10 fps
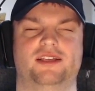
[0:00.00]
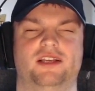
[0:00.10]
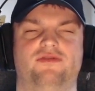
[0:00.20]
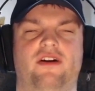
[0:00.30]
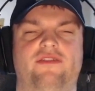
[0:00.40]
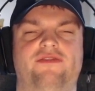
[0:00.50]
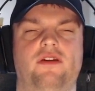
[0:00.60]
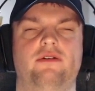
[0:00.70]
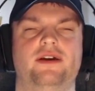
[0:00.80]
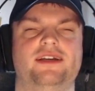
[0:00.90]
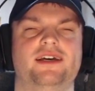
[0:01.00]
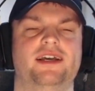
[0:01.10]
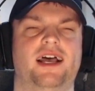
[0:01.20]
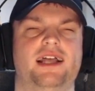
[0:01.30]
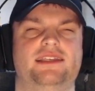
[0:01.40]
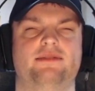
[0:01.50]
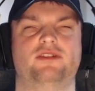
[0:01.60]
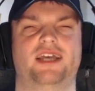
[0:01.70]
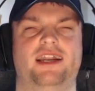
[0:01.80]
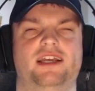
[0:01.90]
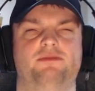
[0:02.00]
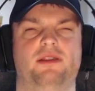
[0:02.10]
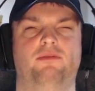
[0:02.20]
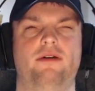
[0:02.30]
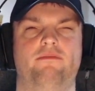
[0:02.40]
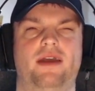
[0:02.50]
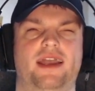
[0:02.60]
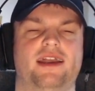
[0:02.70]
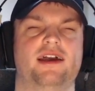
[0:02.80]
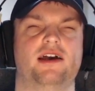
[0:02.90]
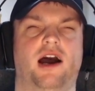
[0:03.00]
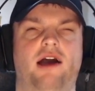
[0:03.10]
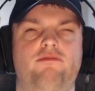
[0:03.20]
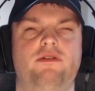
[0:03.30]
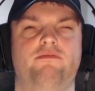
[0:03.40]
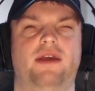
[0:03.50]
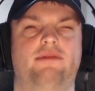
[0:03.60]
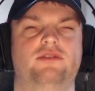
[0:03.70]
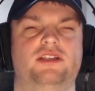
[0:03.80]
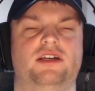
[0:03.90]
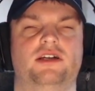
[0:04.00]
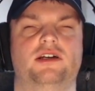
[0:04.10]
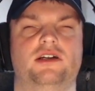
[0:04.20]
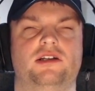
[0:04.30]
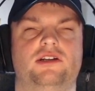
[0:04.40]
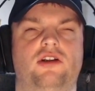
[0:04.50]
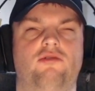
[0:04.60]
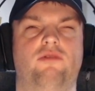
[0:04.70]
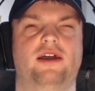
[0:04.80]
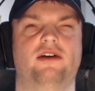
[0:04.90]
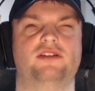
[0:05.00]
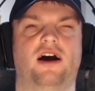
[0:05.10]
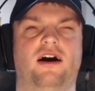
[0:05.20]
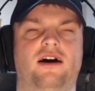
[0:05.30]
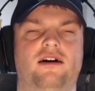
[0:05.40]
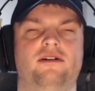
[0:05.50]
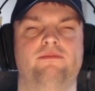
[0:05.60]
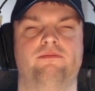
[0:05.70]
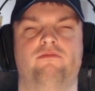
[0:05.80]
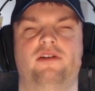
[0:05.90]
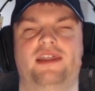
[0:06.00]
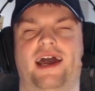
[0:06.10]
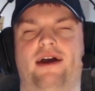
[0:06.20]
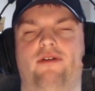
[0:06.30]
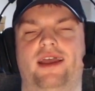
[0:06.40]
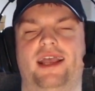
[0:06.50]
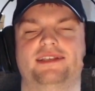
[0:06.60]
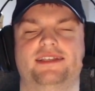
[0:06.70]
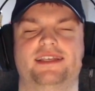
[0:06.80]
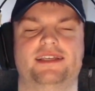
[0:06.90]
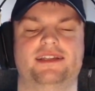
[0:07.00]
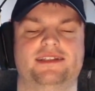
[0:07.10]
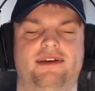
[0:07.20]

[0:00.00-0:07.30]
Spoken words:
So it's very fluid and simultaneous, but the point being, I wouldn't be able to know where those are without his assistance.